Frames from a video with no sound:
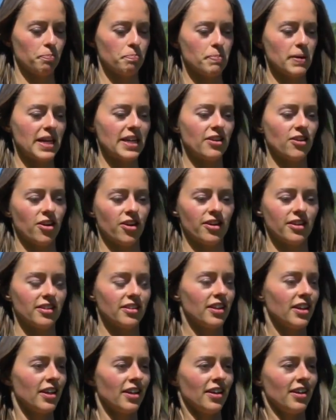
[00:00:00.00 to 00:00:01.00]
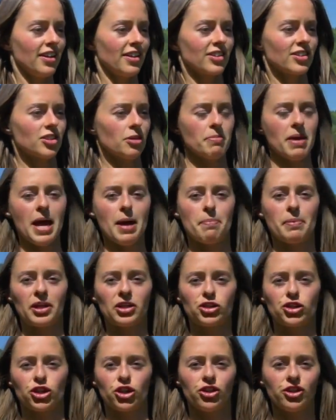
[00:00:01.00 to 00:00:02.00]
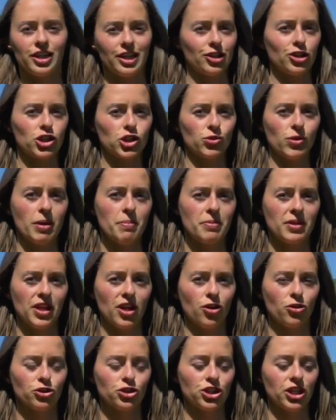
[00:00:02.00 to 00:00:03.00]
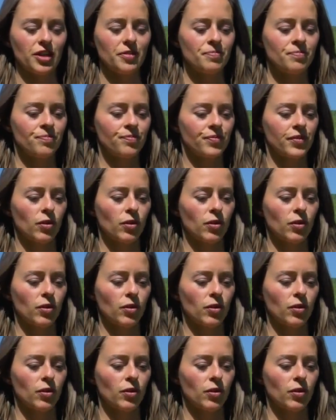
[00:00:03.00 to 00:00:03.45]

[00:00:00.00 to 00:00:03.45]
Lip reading: been on some epic journey or swam in the ocean,